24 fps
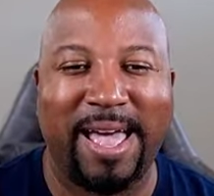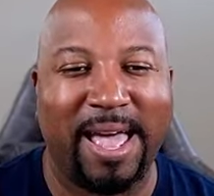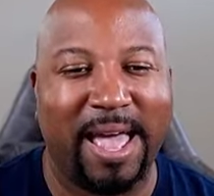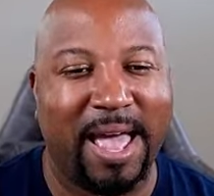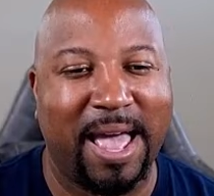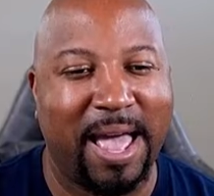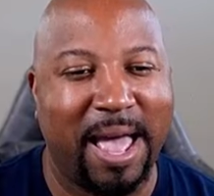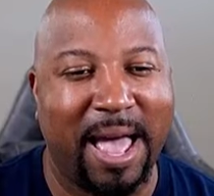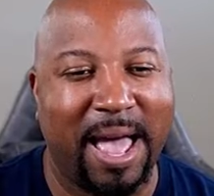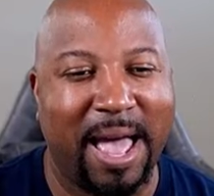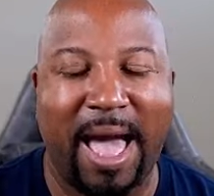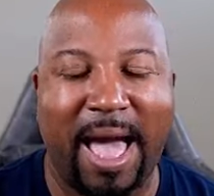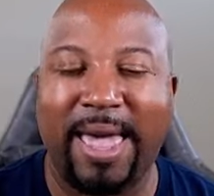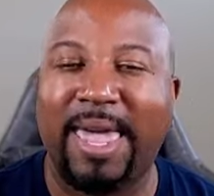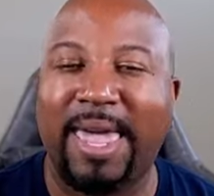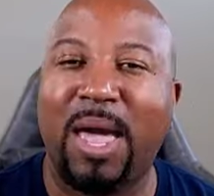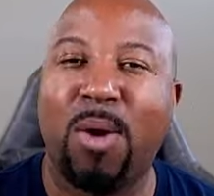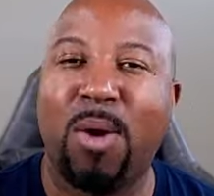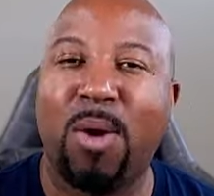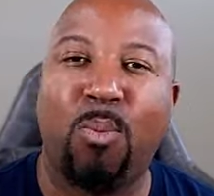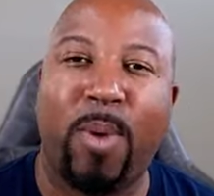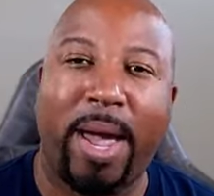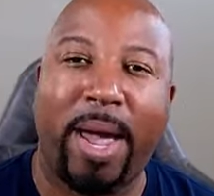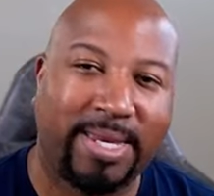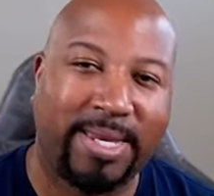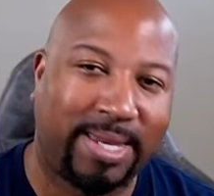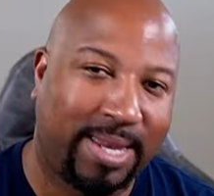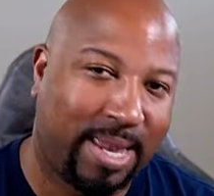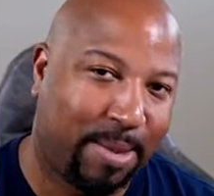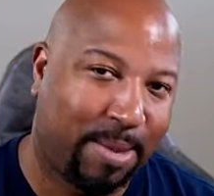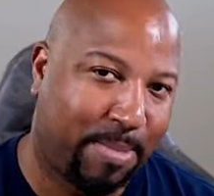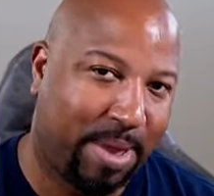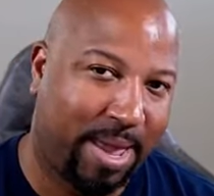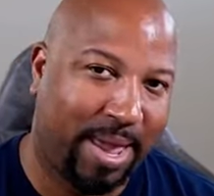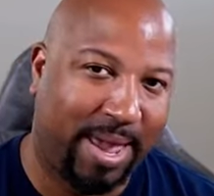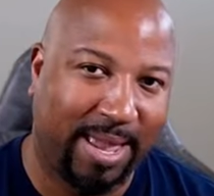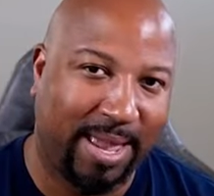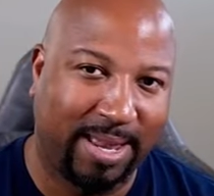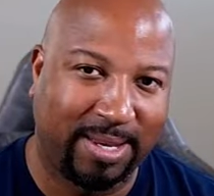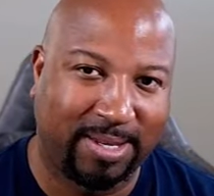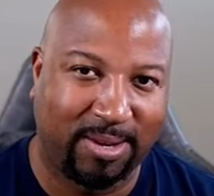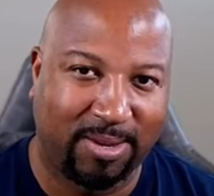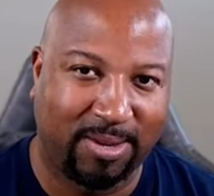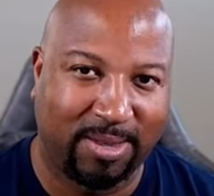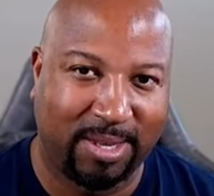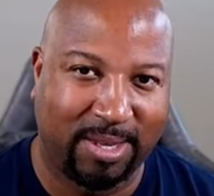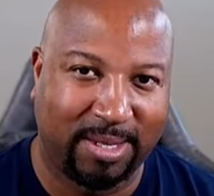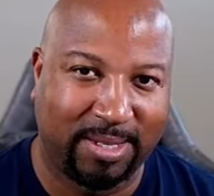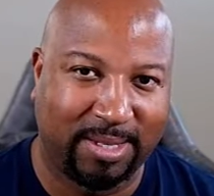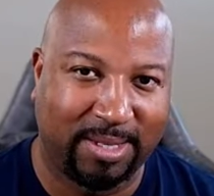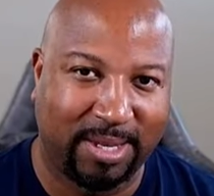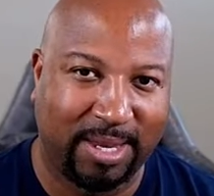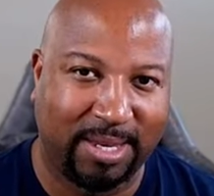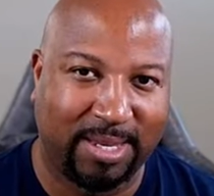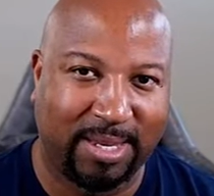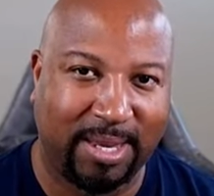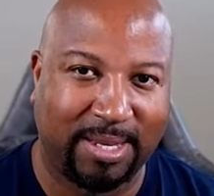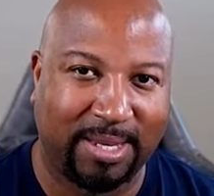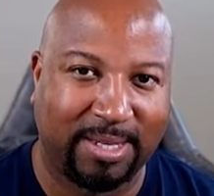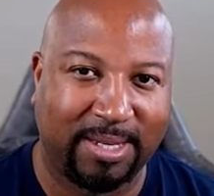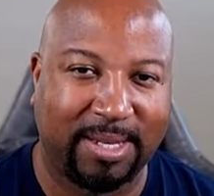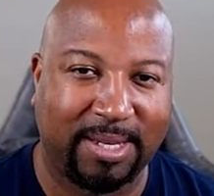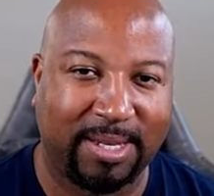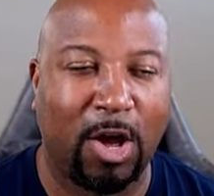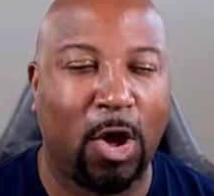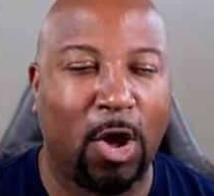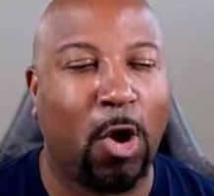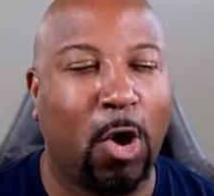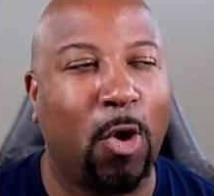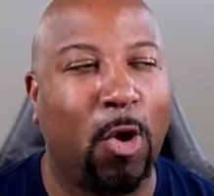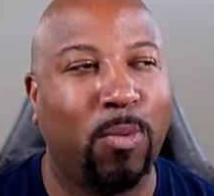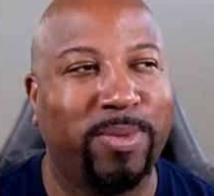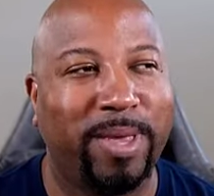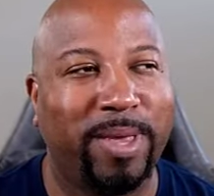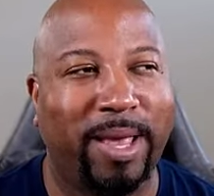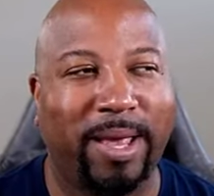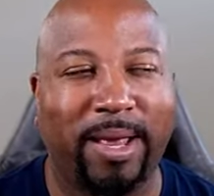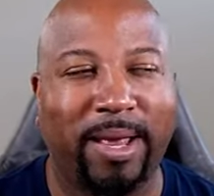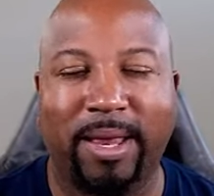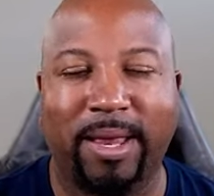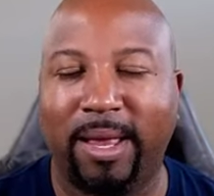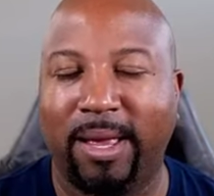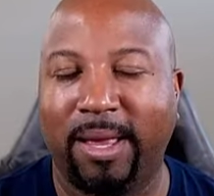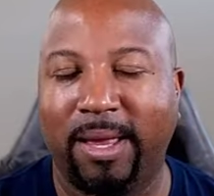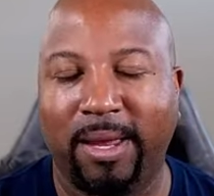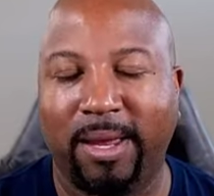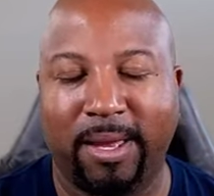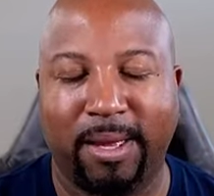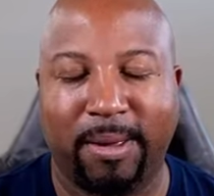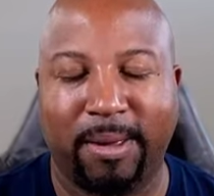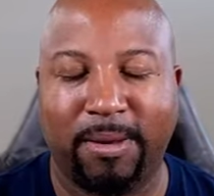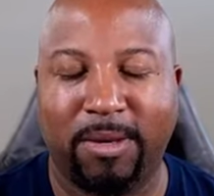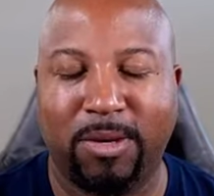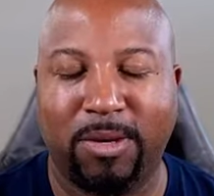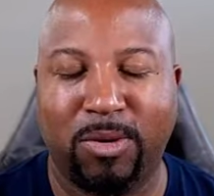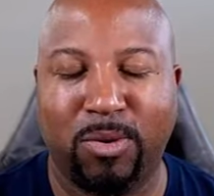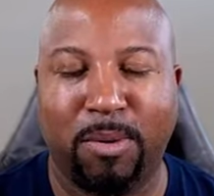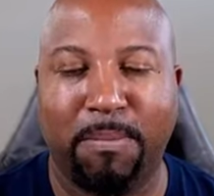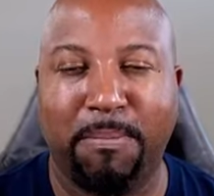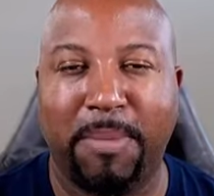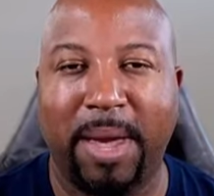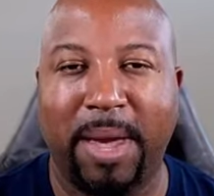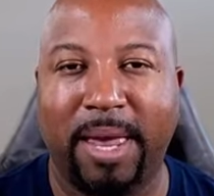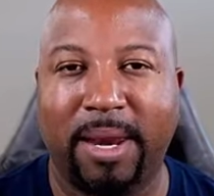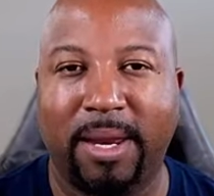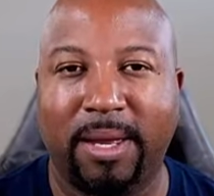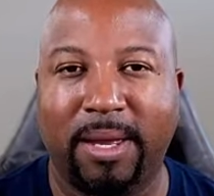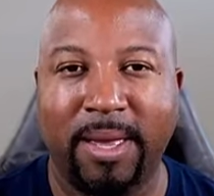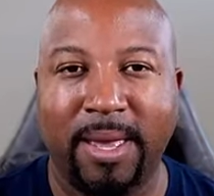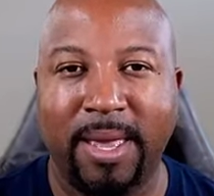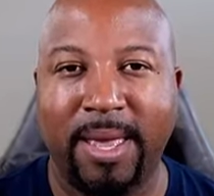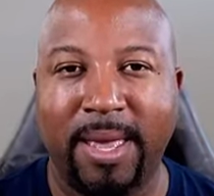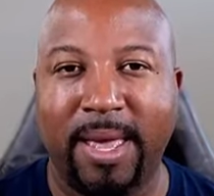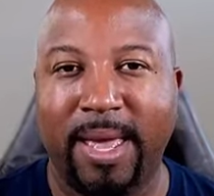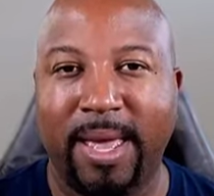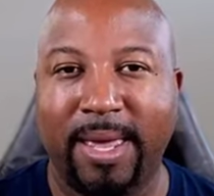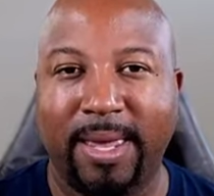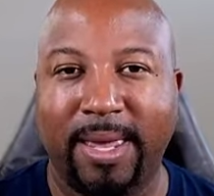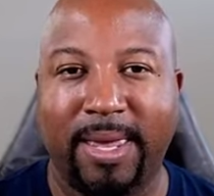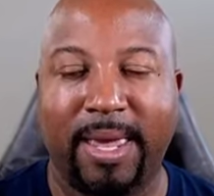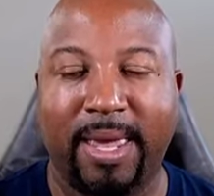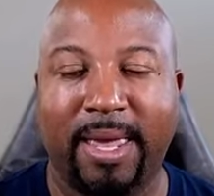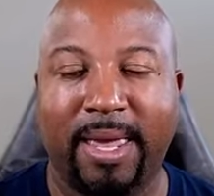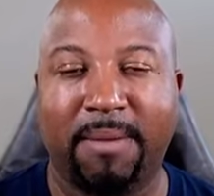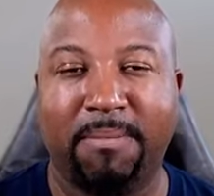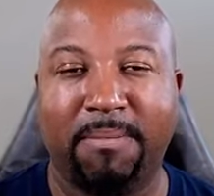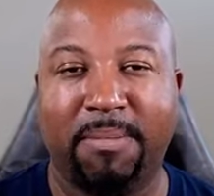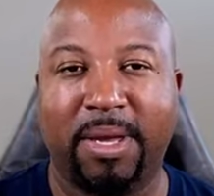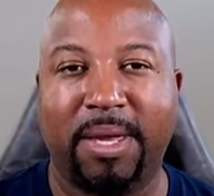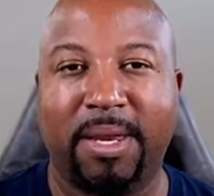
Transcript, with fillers: I can't wait to get my hands on this and test this. I hope they do a beta again, but